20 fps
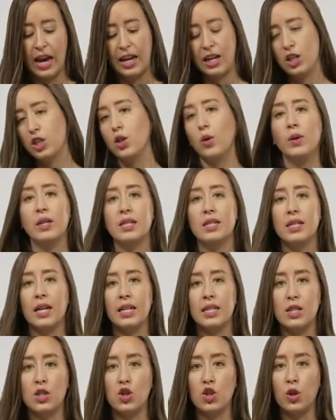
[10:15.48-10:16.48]
And it's always
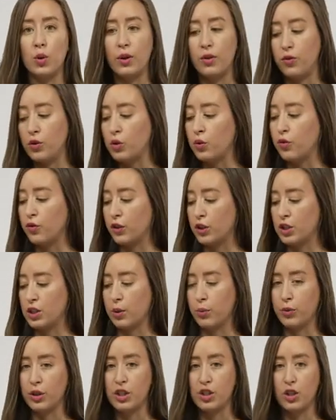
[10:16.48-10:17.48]
nice to, if you for
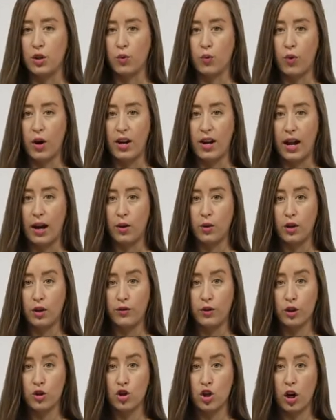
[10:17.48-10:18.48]
some reason run out
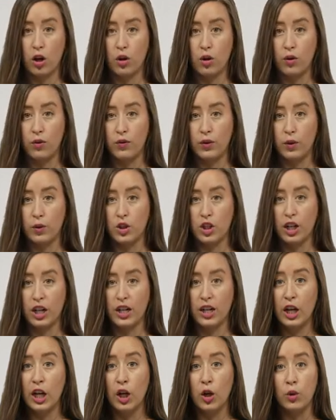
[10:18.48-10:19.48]
of your charcoal filter,